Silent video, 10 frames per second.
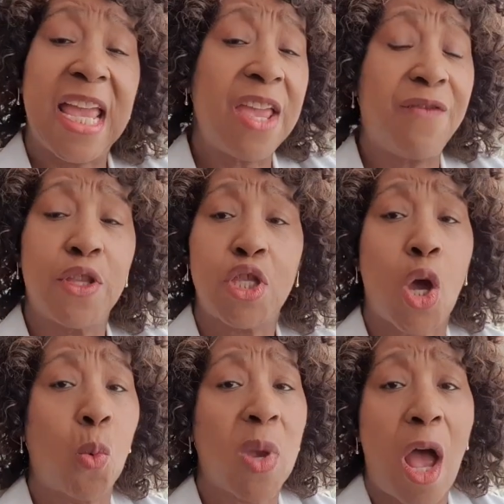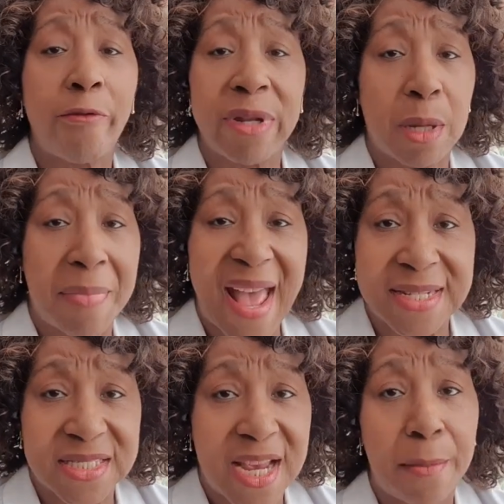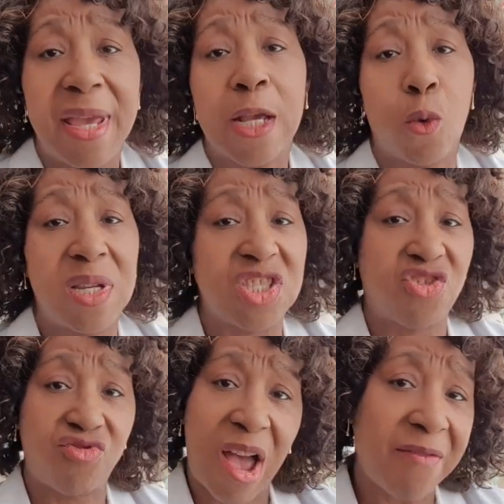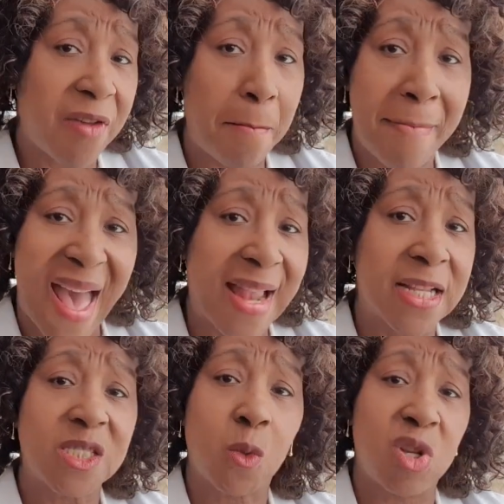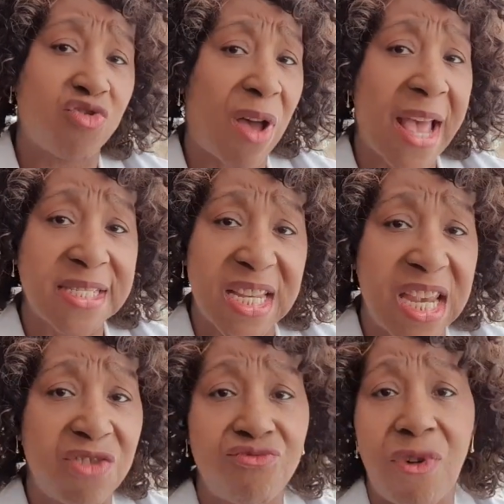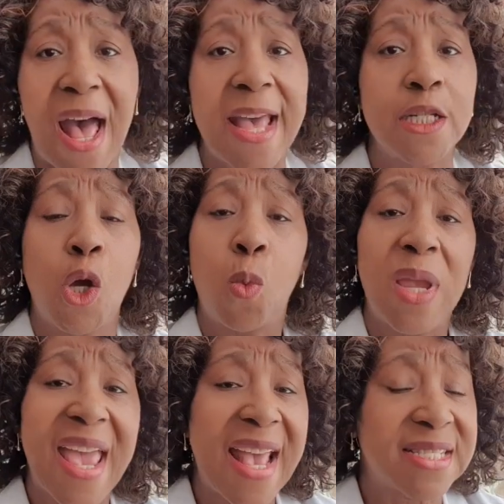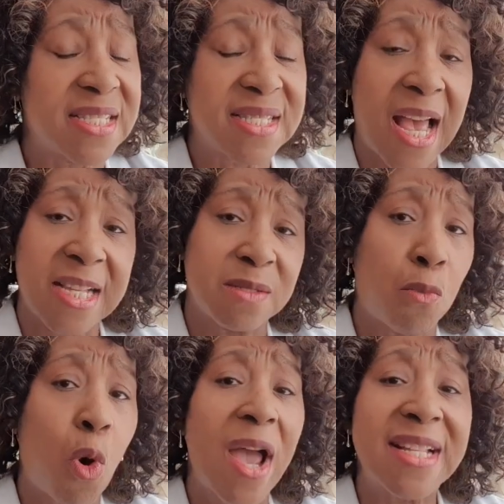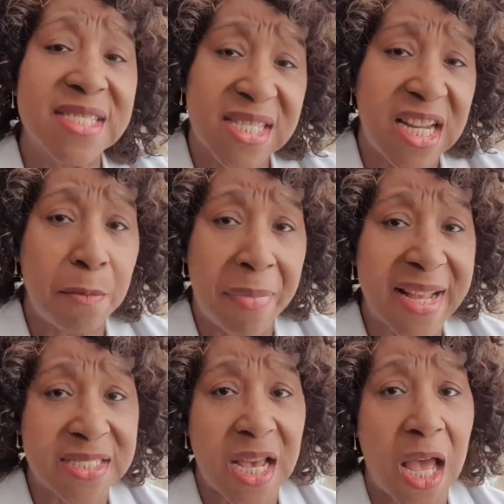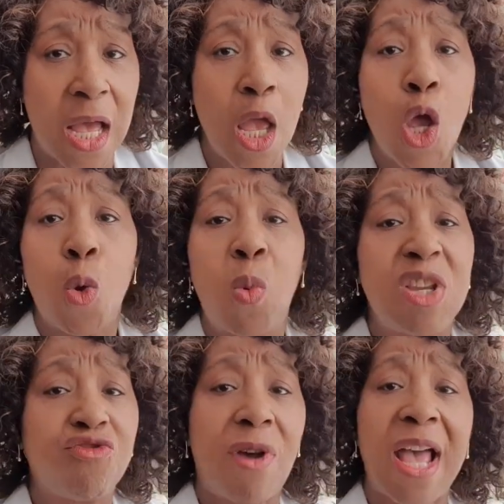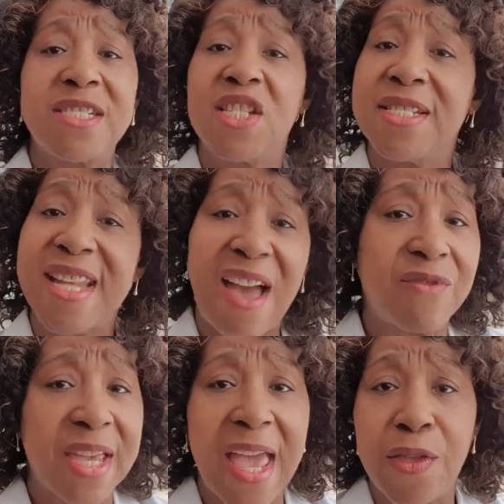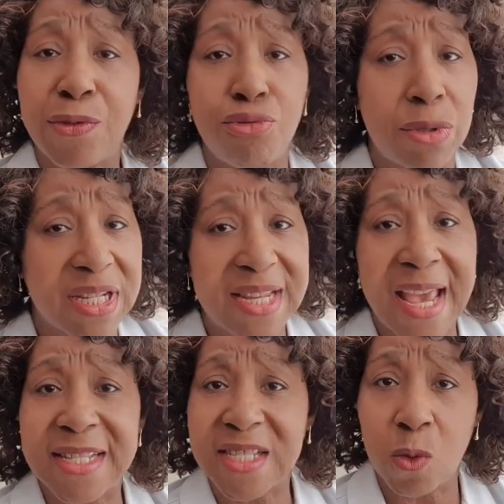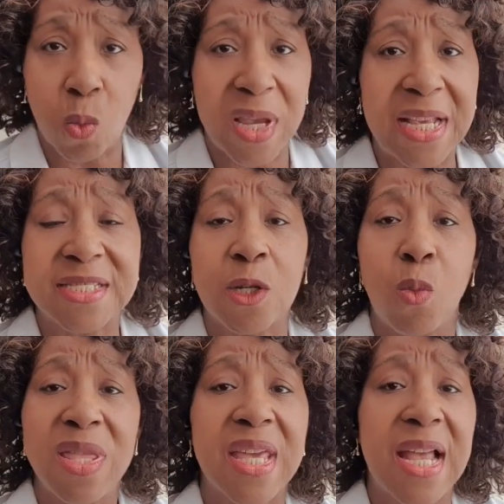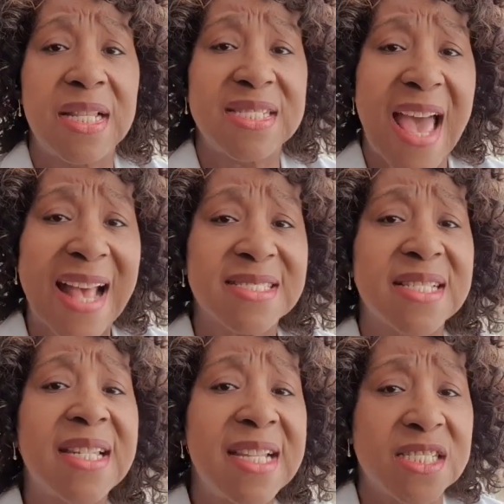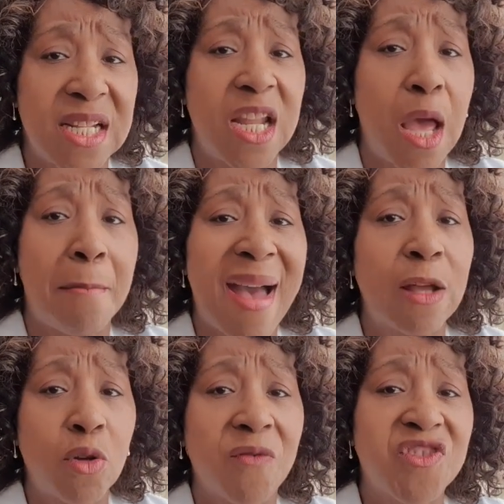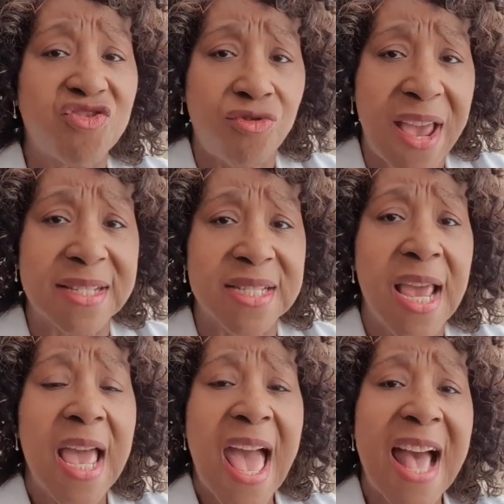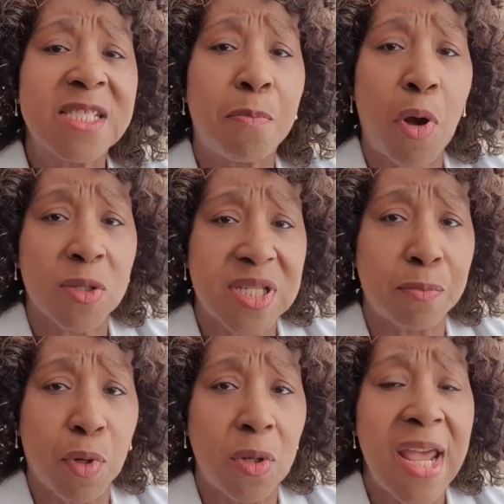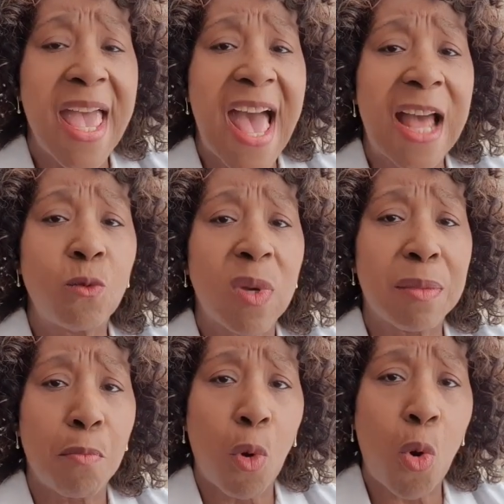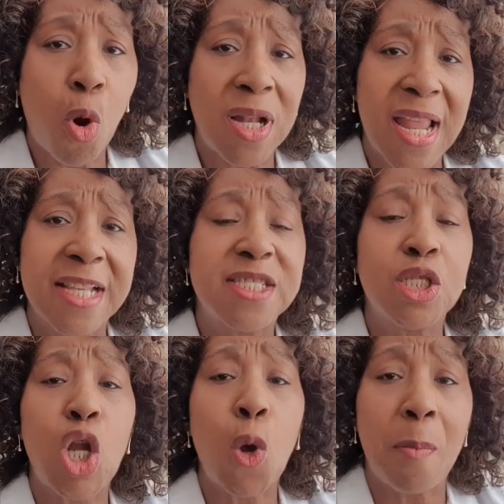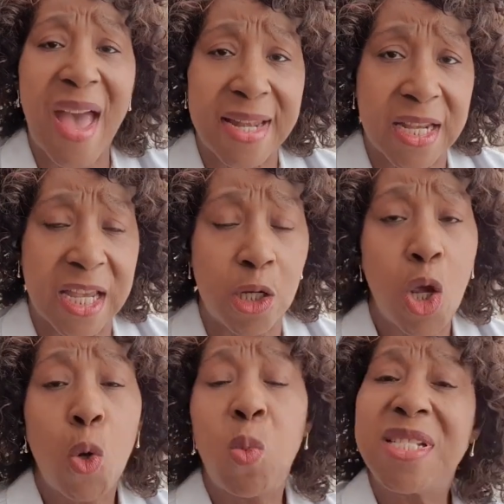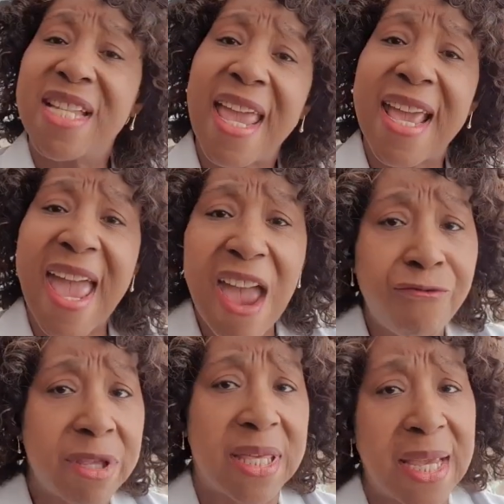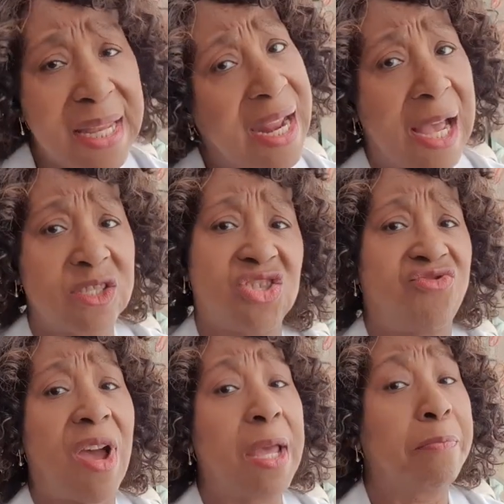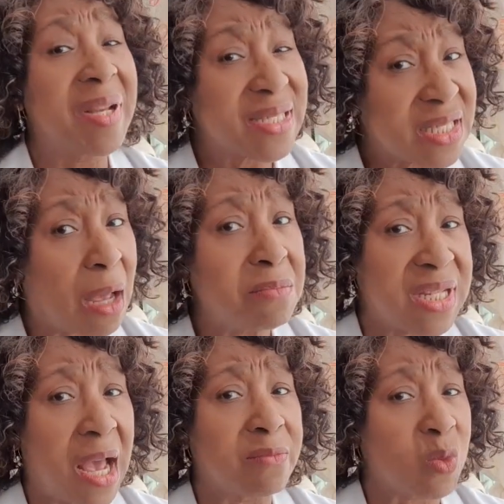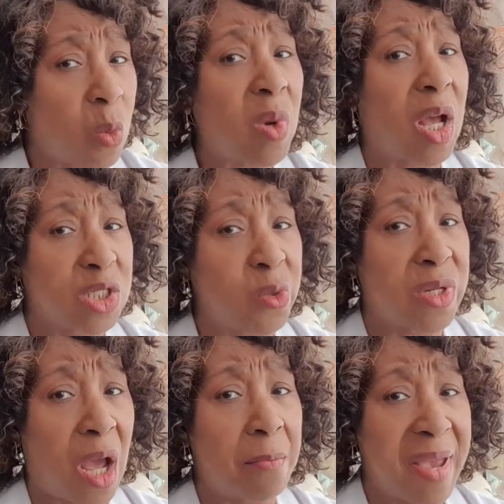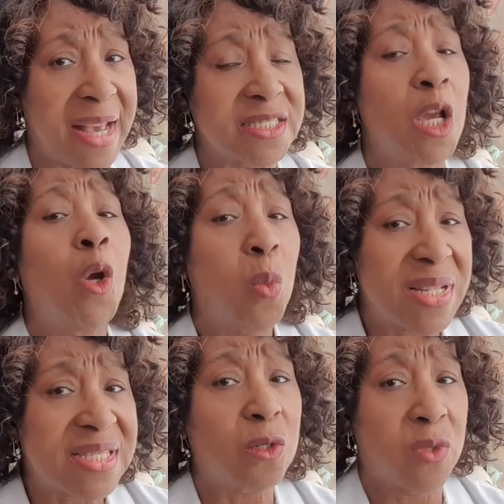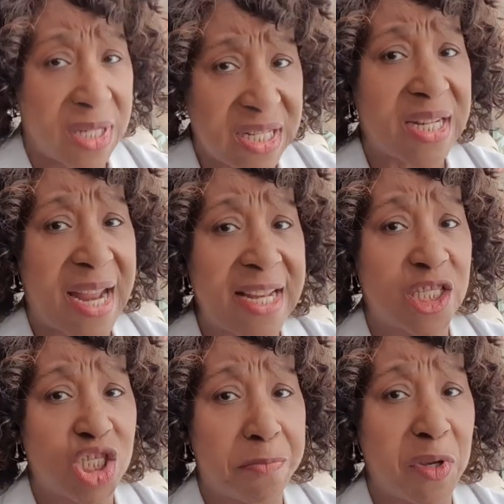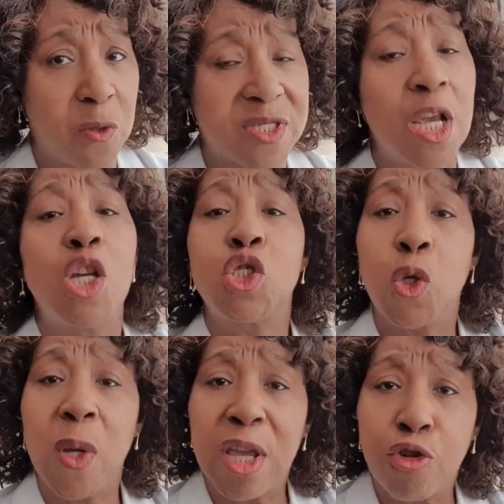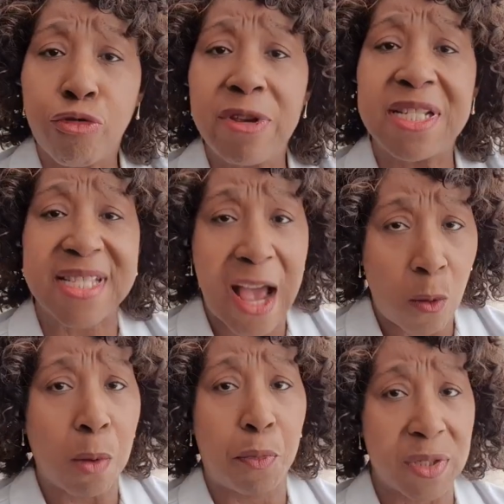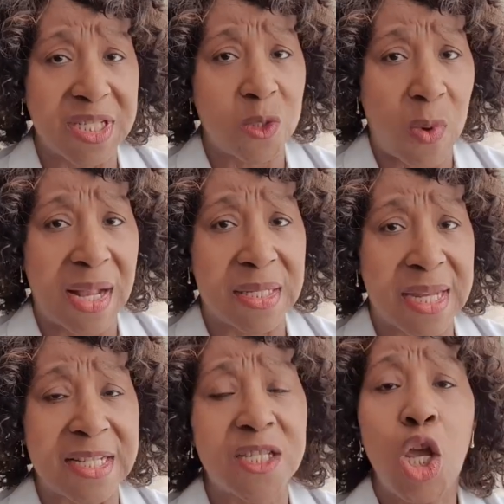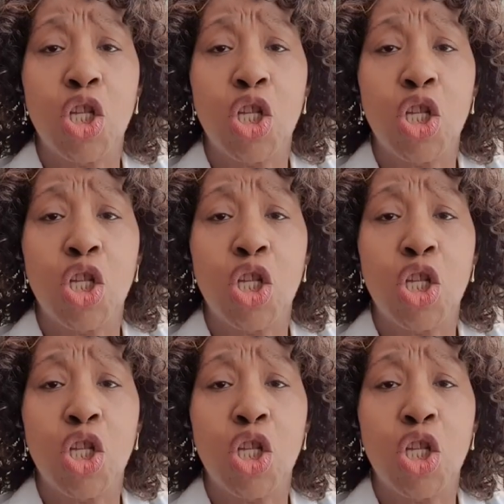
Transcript: Even though we are in a pandemic, we strive for balance, we try to eat right, we exercise more and sleep better. We try to navigate through the days and weeks with as little amount of stress as possible and with more or less no panicking. We take everything in our stride, but sometimes when we are doing our best, we still need an energy boost to increase our body's wellness,